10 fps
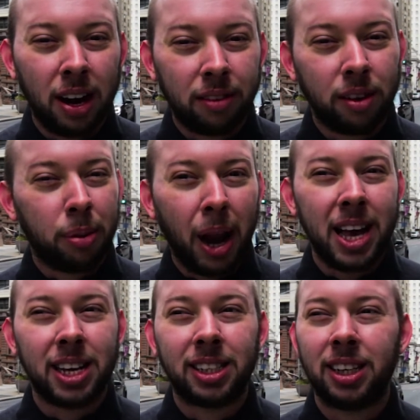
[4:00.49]
of a
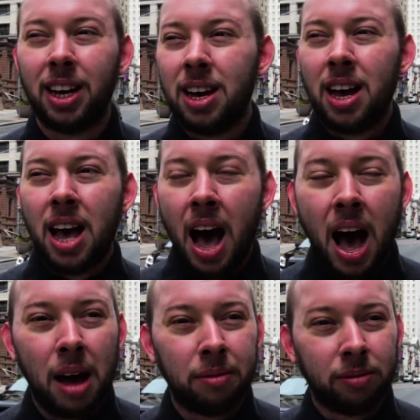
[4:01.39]
place,
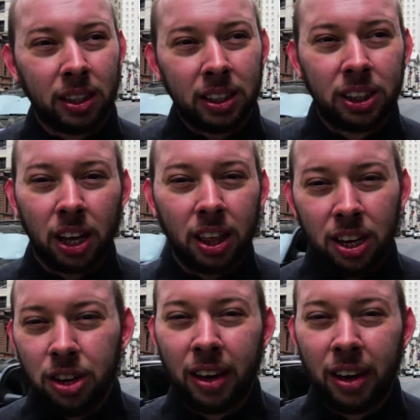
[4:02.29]
so that you